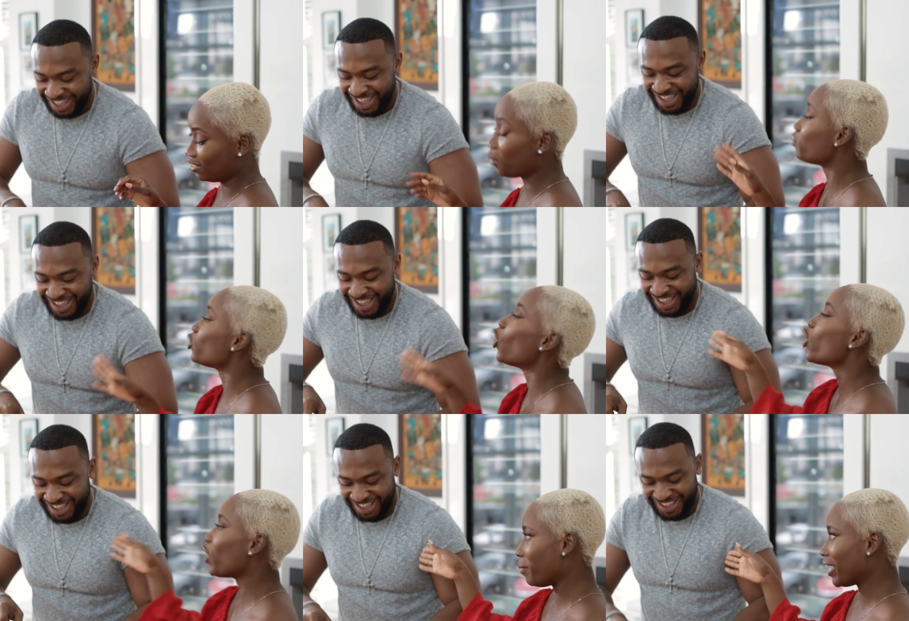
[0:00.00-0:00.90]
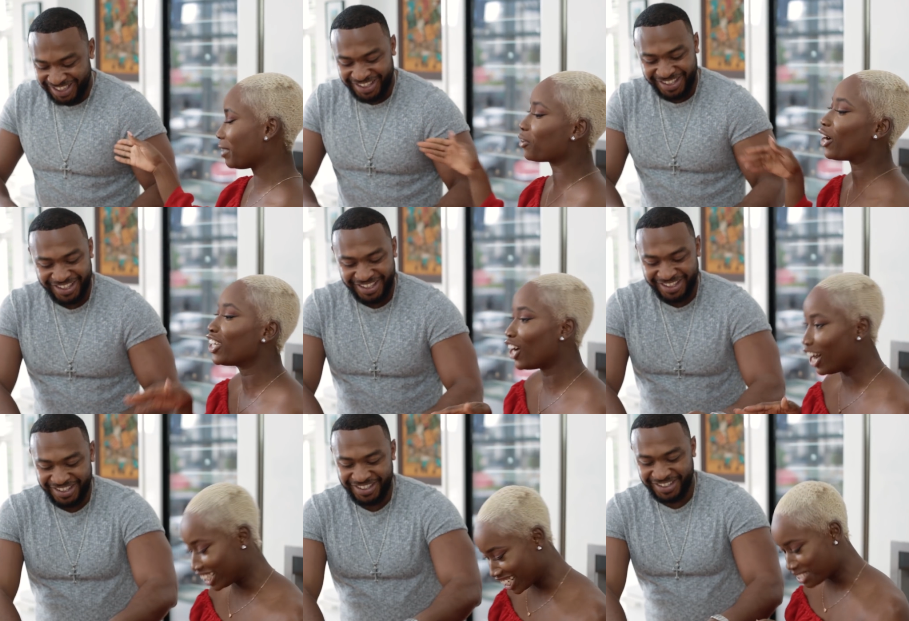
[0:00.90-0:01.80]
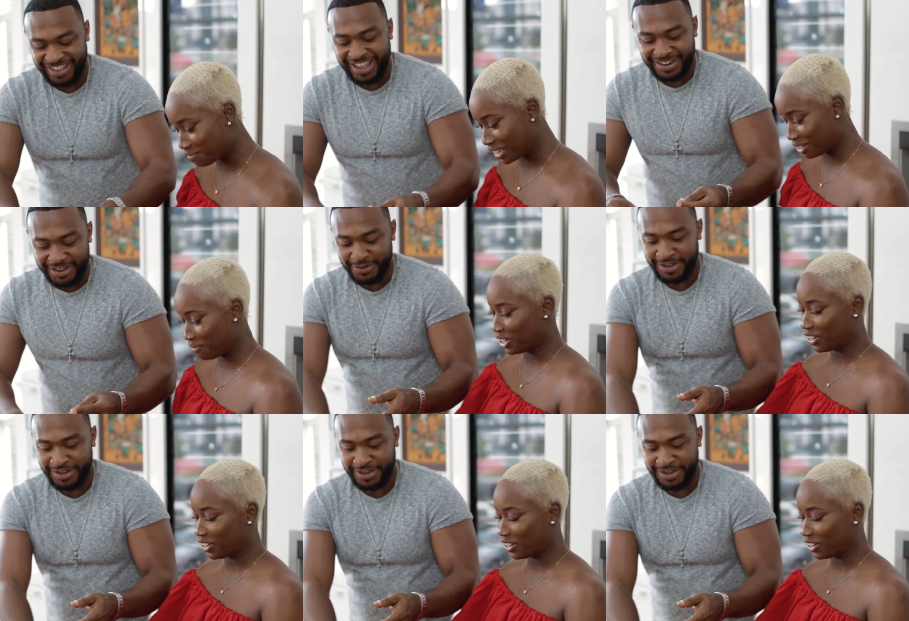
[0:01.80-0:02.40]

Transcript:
Speaker 1: No, you're not making me cry. The onion's making know, me